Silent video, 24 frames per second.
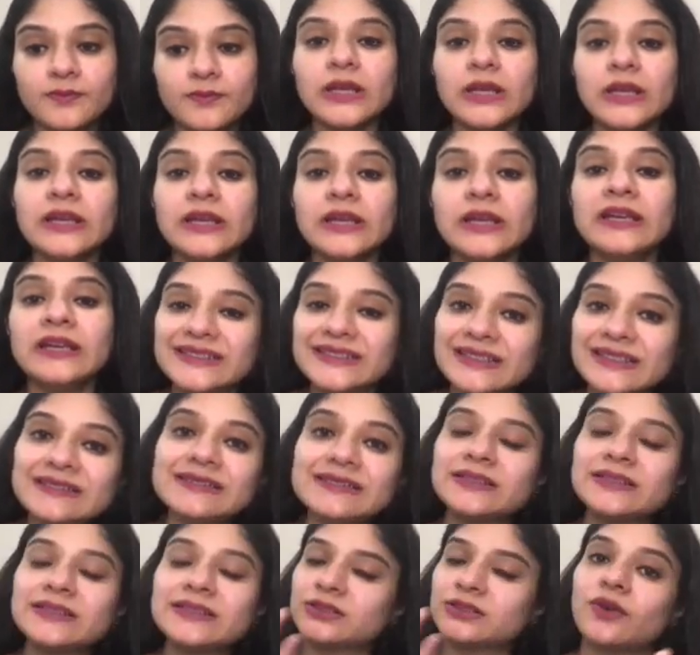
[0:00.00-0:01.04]
Since this
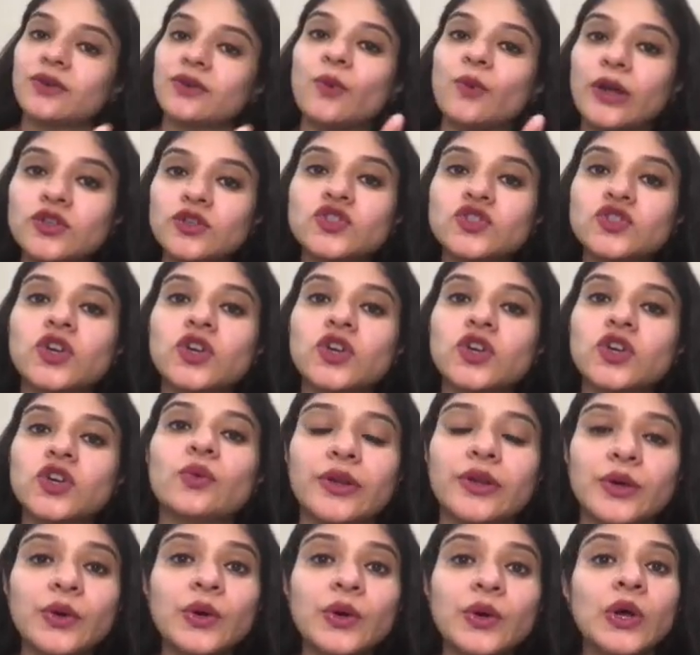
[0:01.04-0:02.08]
is a one-shot video,
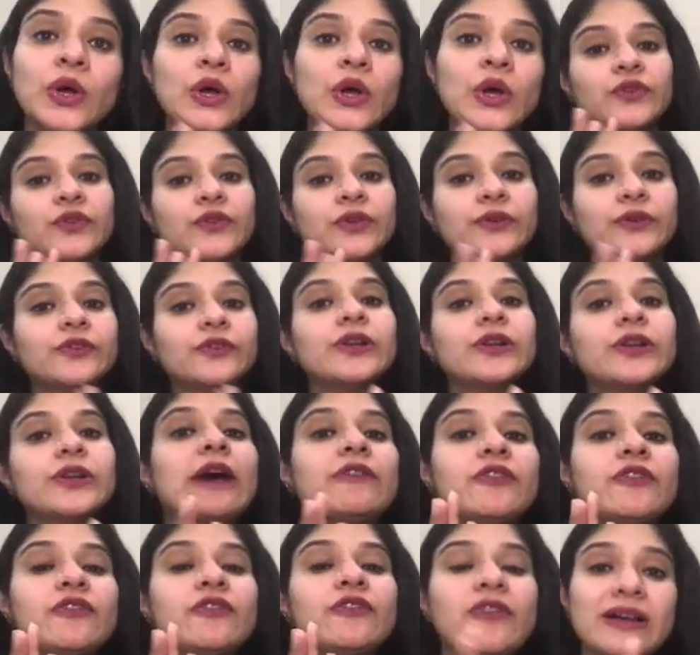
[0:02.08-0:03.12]
we would have a
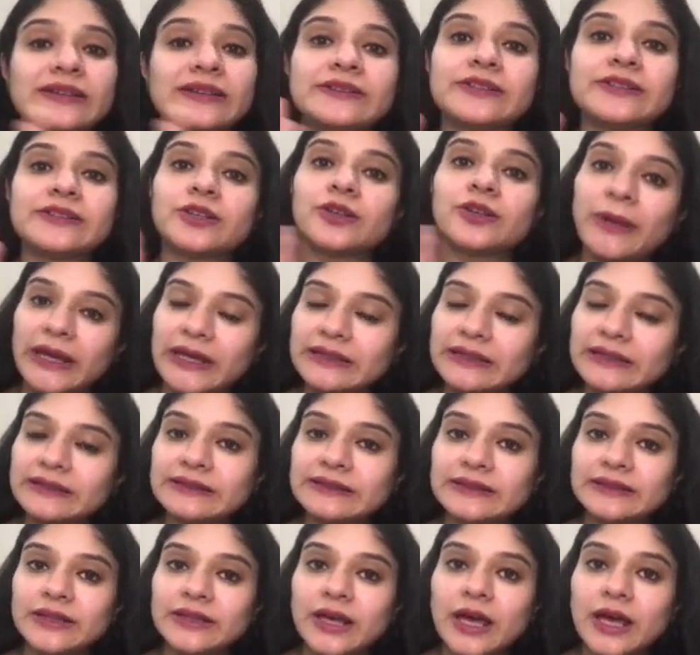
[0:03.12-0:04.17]
faster pace
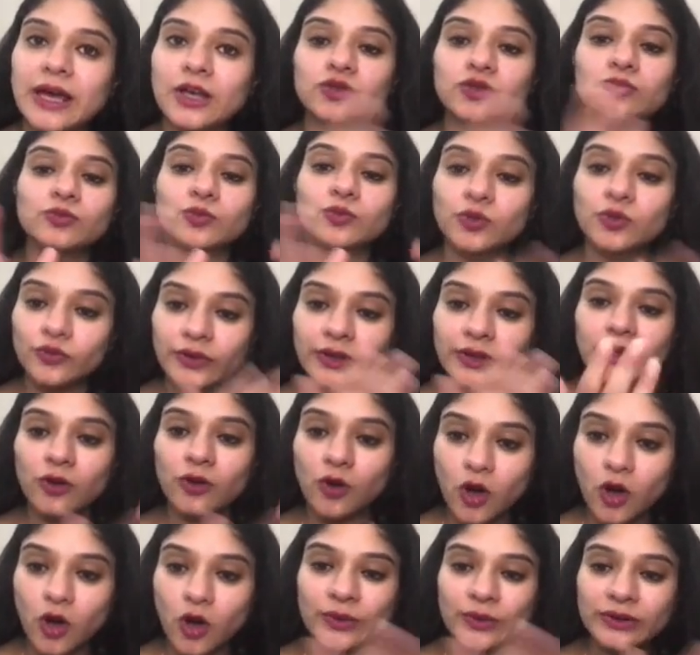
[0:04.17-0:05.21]
as moving
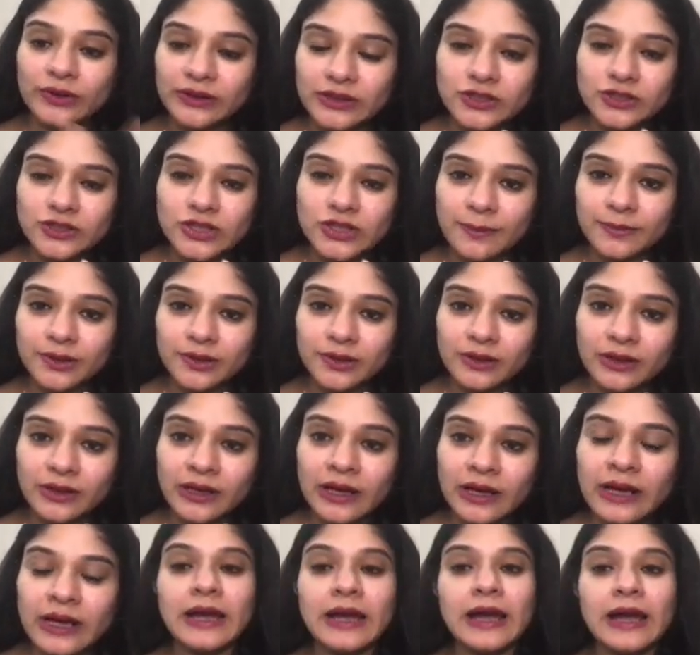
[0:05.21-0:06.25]
along with the chapter,
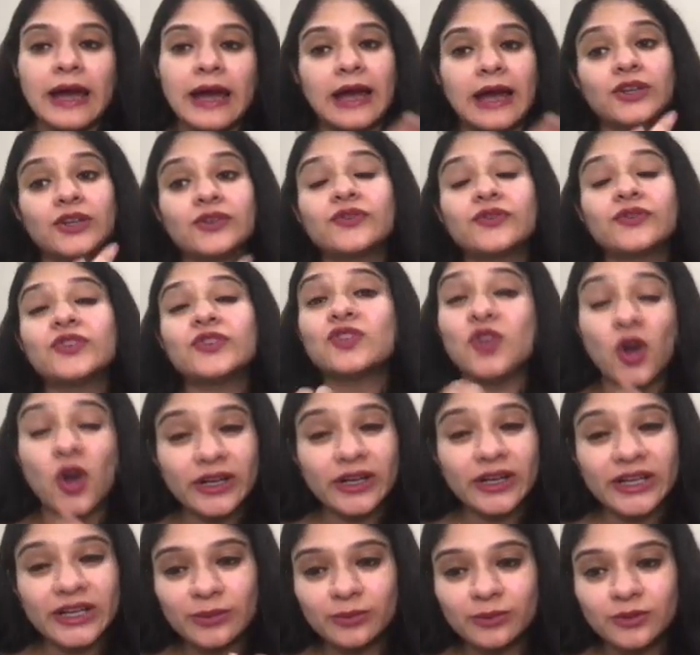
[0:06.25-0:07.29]
and if you're not
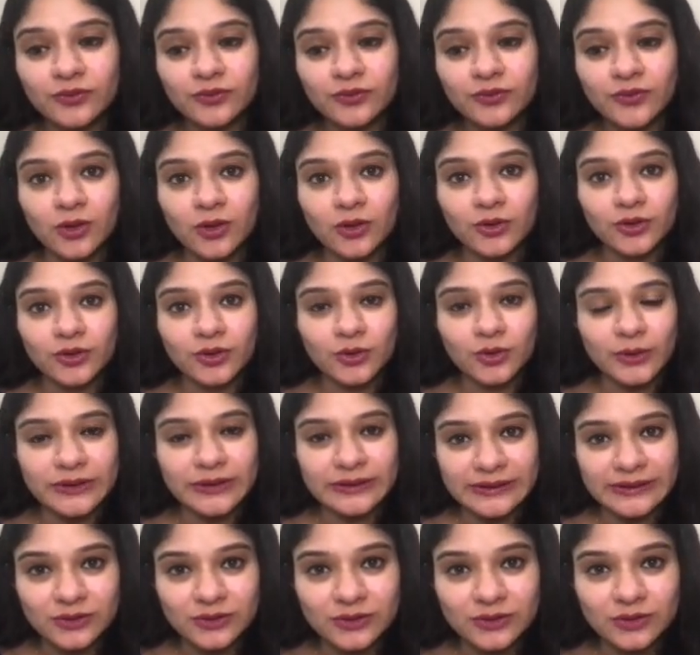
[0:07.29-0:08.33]
able to follow through in
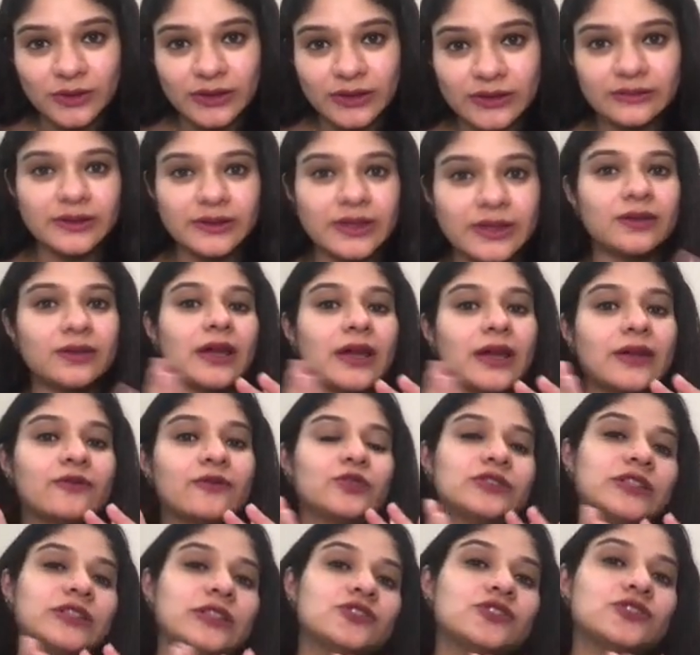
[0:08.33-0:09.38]
this one, then I would
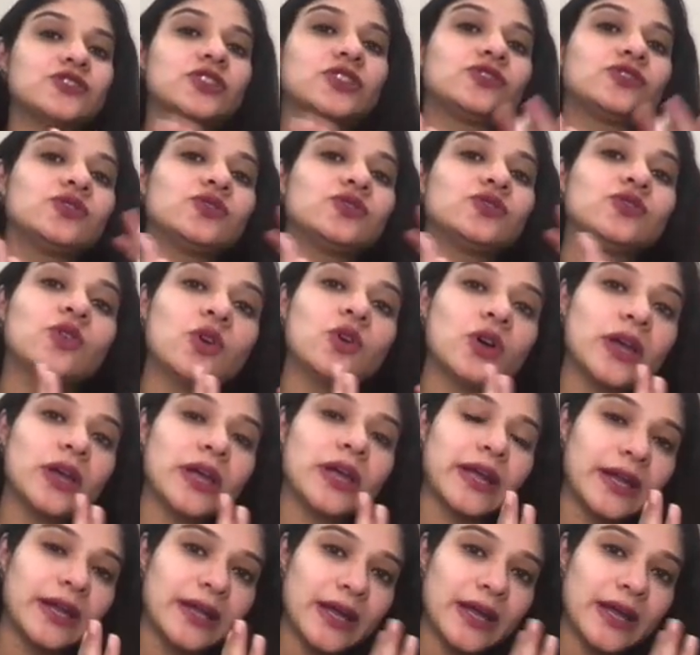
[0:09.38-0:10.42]
suggest you go ahead
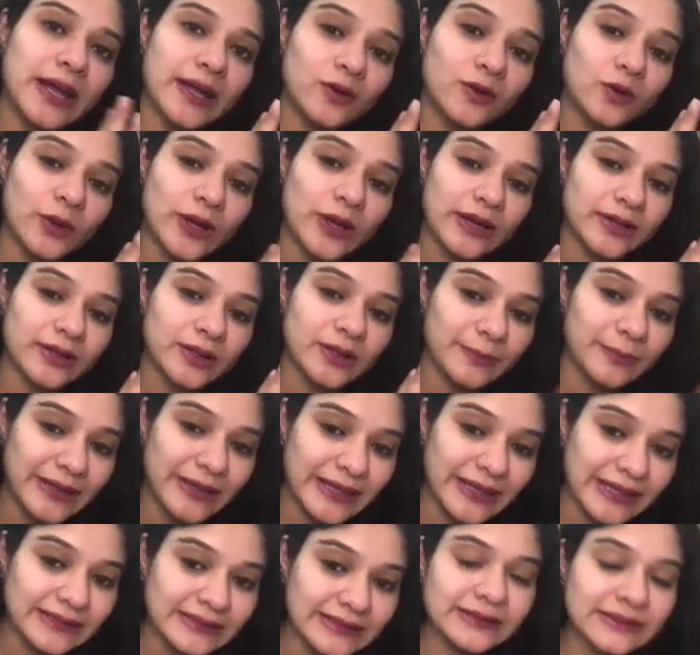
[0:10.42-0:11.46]
and look at the
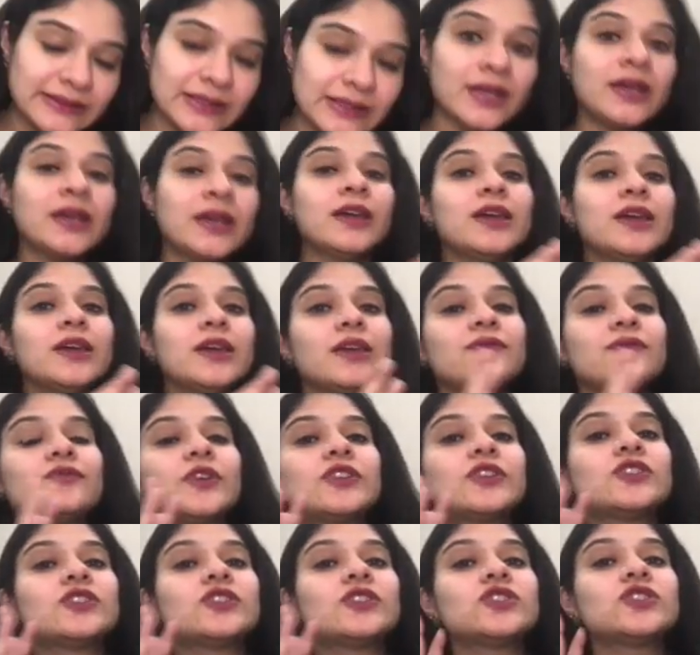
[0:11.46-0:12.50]
playlist in which
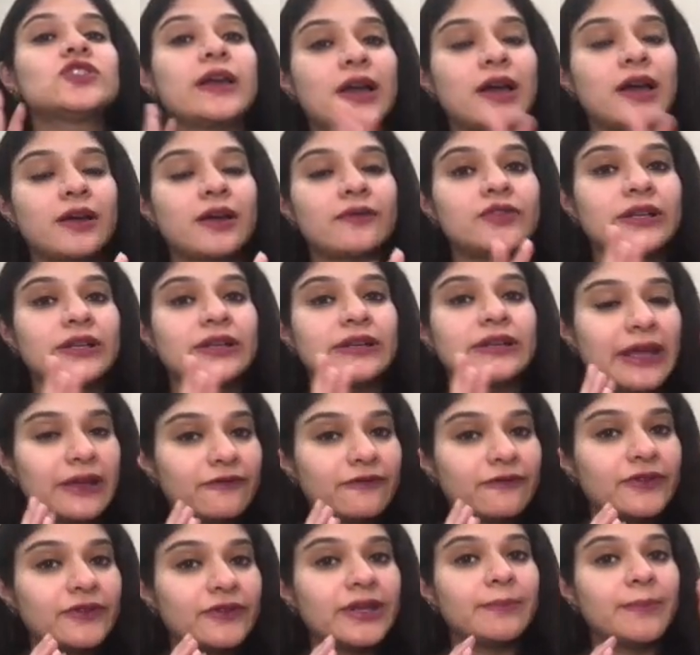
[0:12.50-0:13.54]
I have done
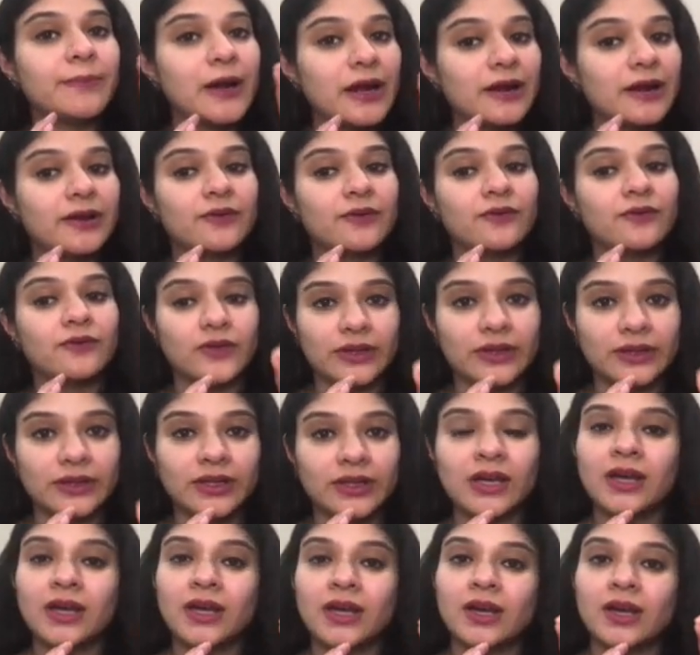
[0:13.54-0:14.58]
every part with
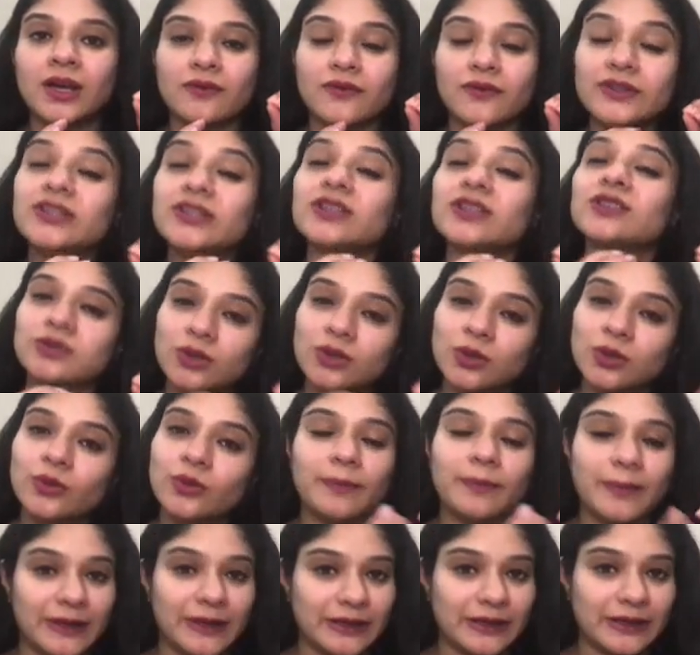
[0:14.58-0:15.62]
with a slower
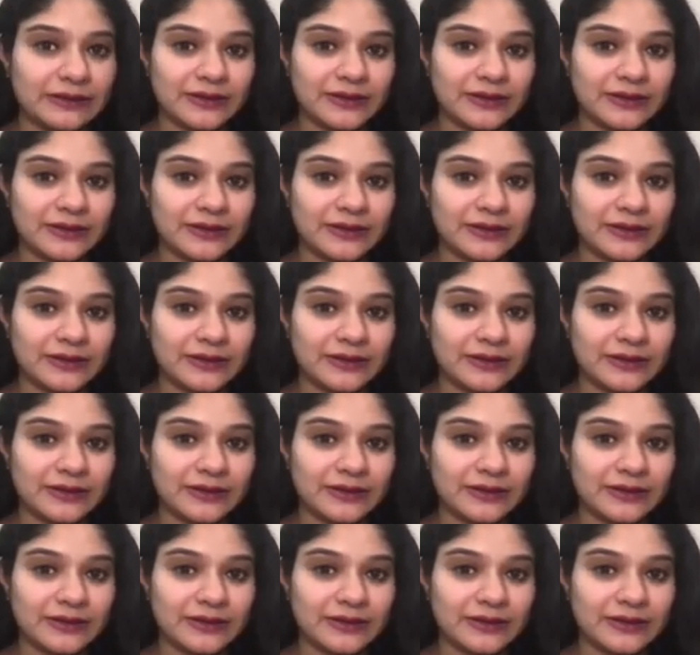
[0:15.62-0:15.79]
pace.